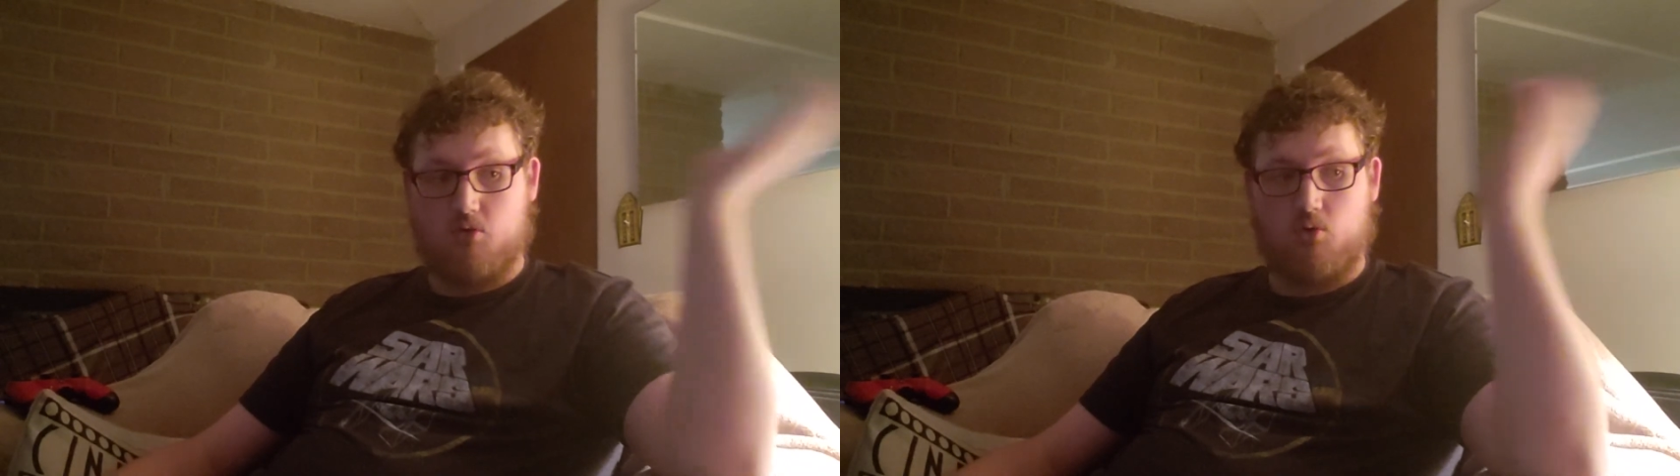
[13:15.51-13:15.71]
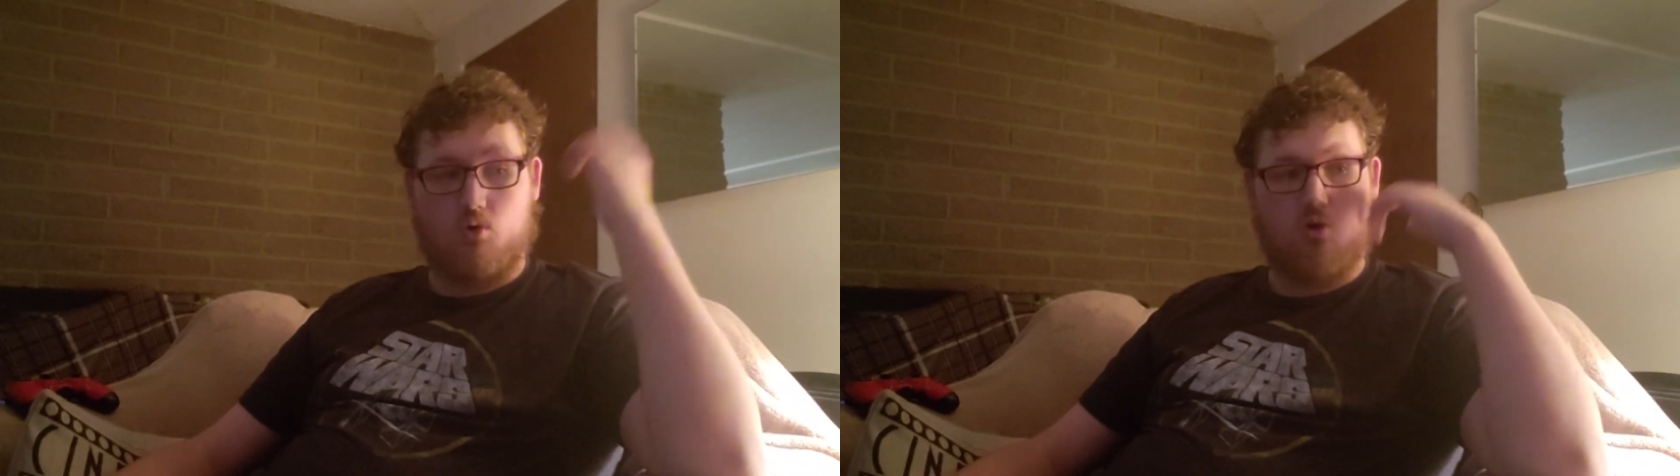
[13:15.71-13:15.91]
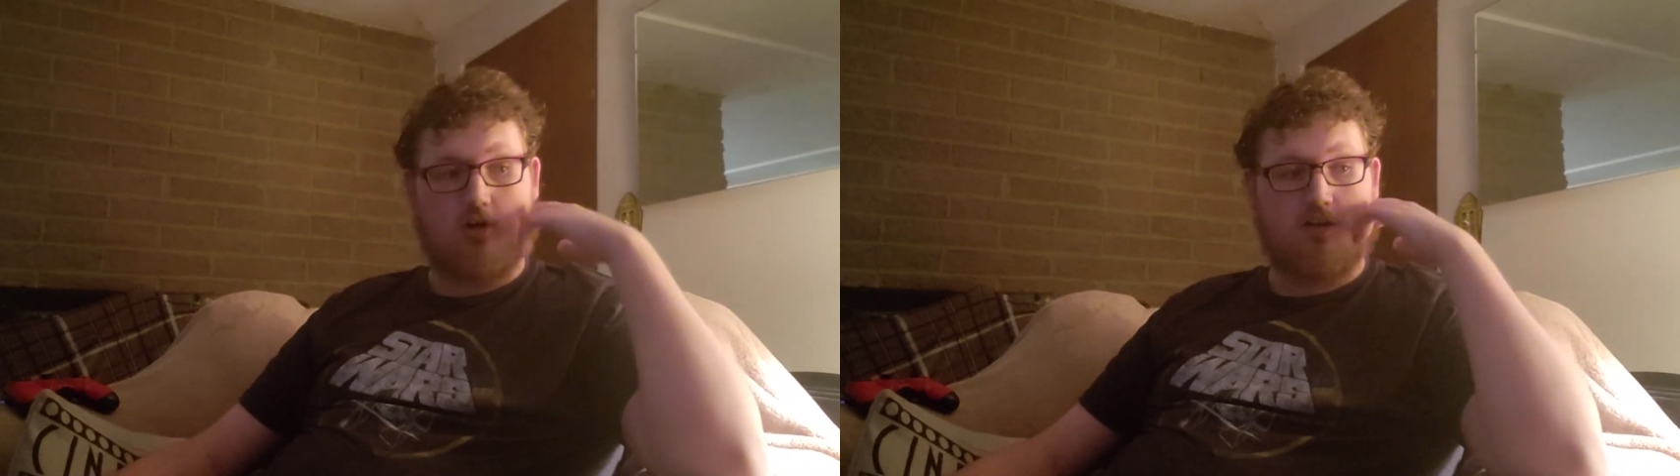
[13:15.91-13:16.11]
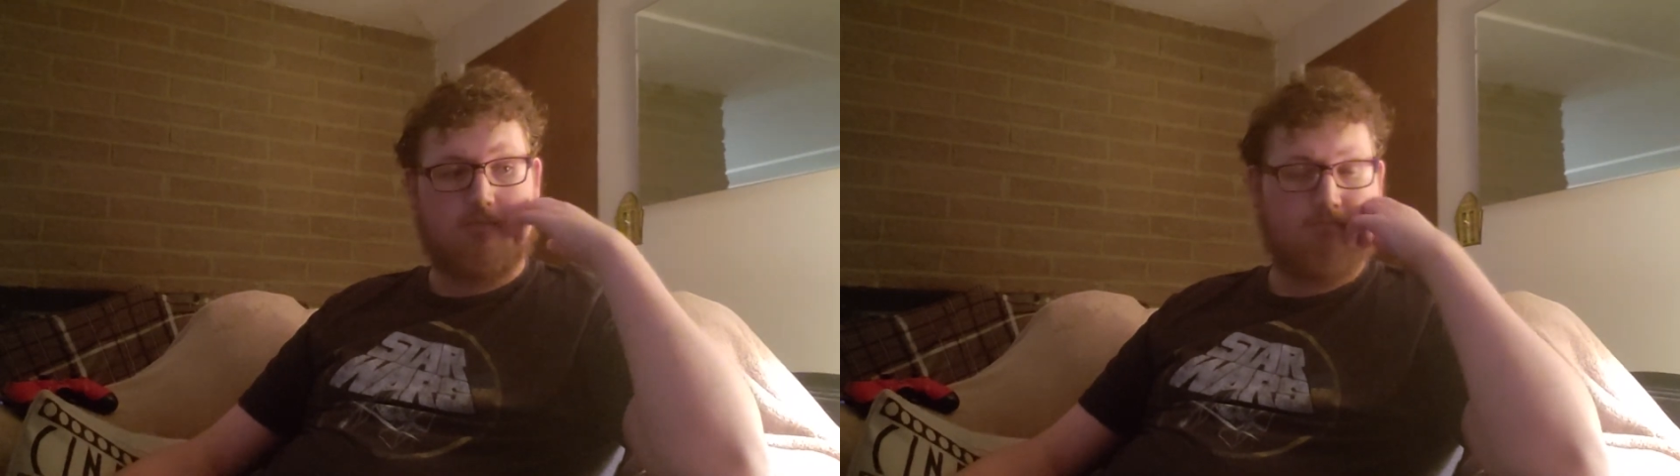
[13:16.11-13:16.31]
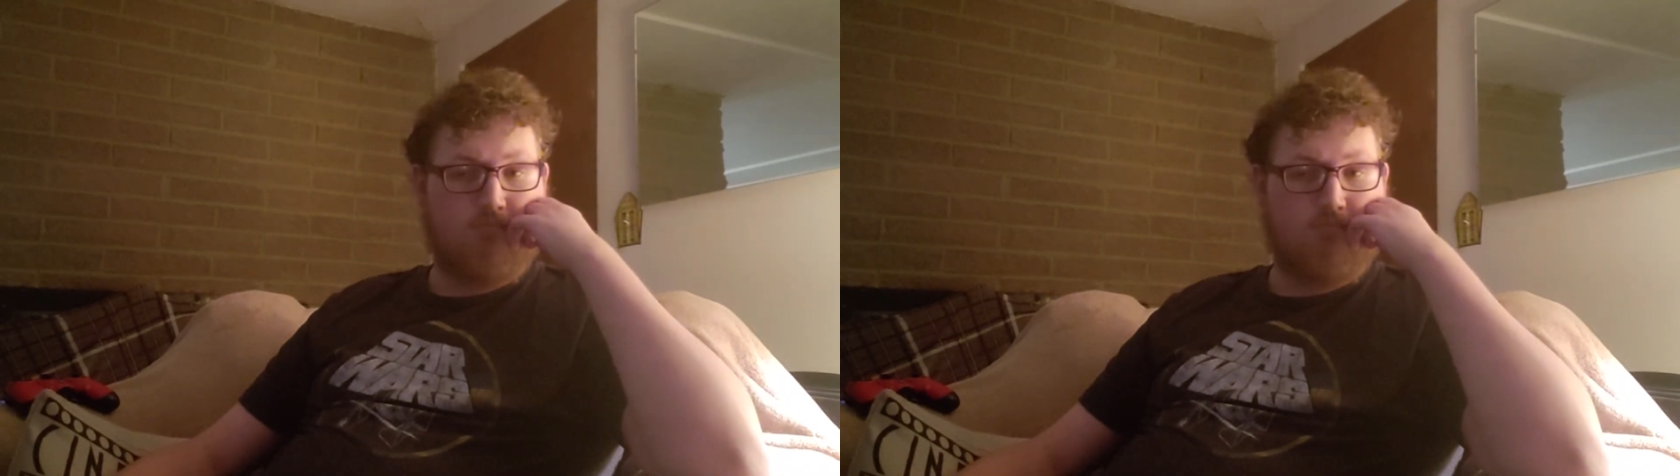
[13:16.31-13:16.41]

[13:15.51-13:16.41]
or